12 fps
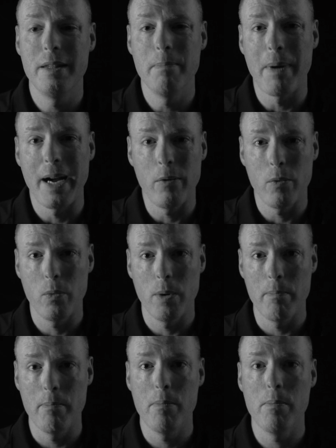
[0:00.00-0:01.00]
by
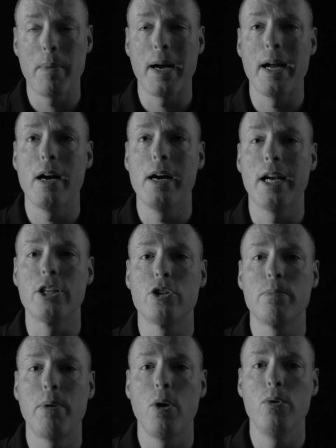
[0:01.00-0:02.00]

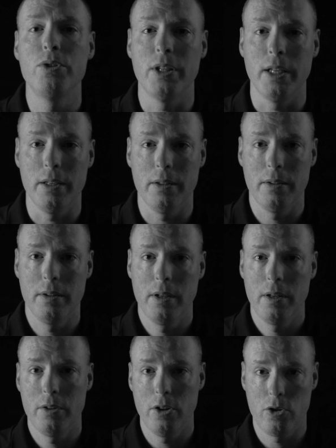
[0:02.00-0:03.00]
exposing
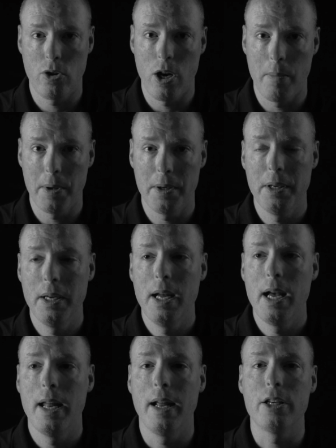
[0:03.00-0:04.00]
the trauma
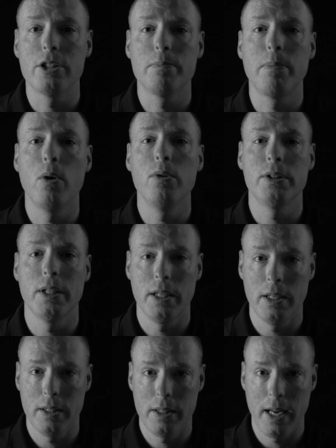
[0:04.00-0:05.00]
and exposing
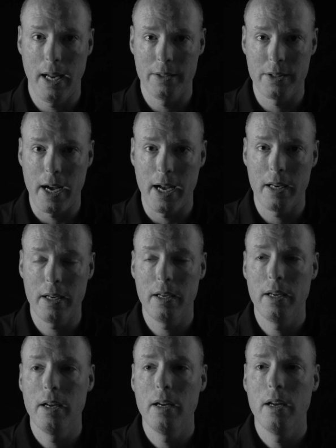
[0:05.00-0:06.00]
the anxiety,
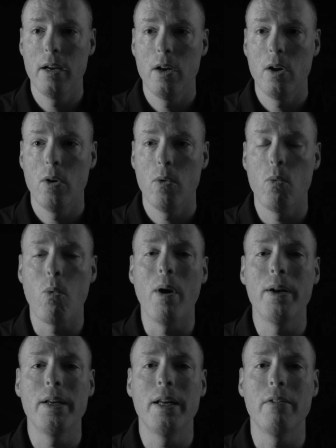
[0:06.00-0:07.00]

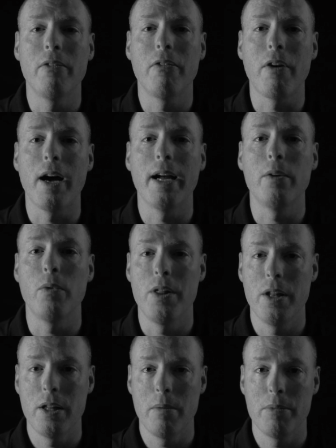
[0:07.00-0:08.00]
one can find
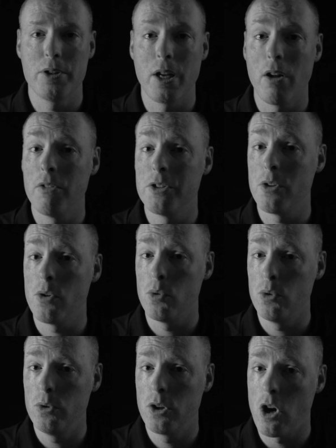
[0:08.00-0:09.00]
within themselves the
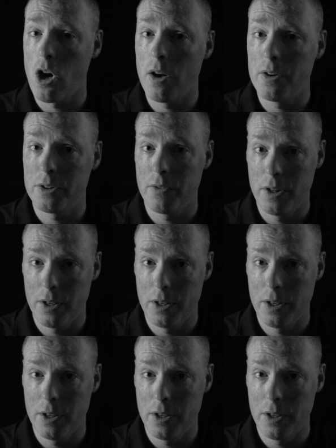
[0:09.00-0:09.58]
root cause of